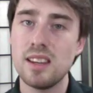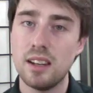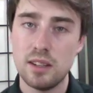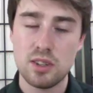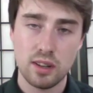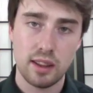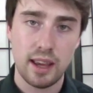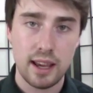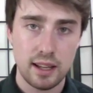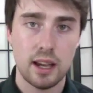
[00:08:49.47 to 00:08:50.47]
in addition to the
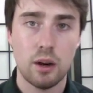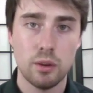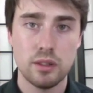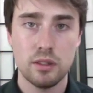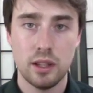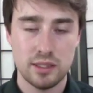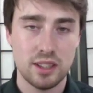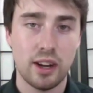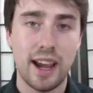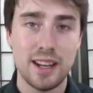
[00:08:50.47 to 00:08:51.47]

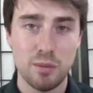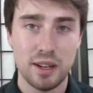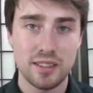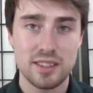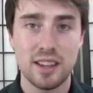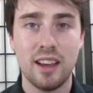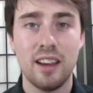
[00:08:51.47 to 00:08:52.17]
80 minutes